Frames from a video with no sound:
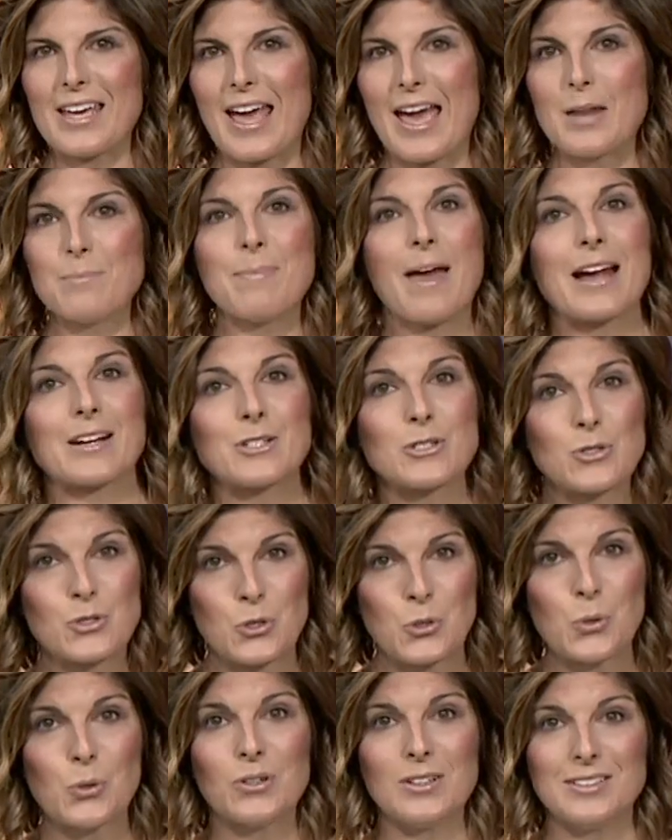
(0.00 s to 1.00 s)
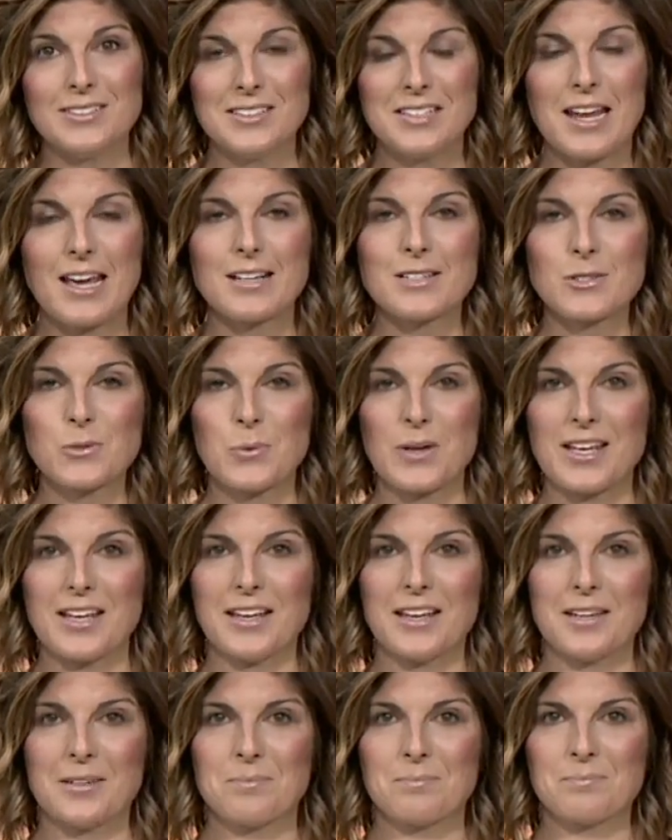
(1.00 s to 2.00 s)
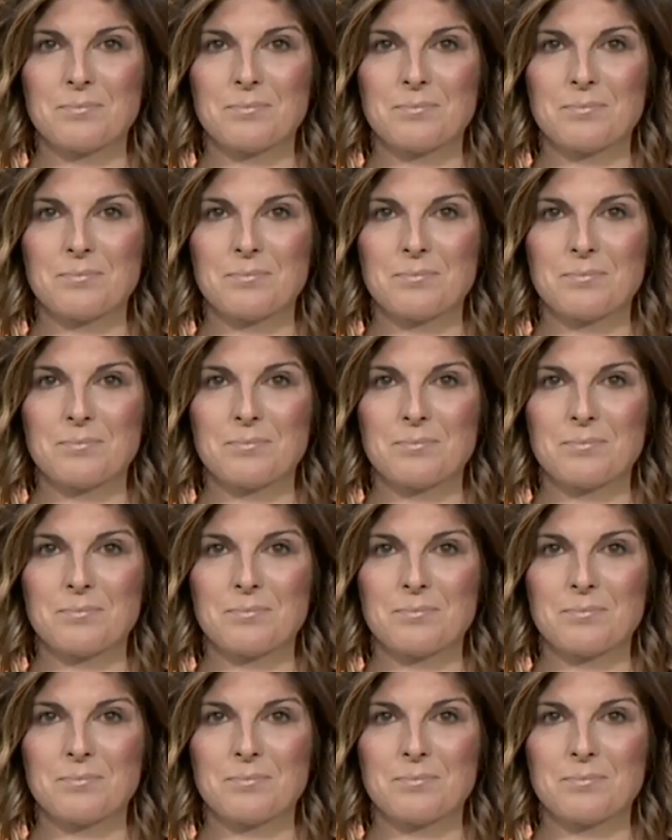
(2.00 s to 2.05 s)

head back to school next week.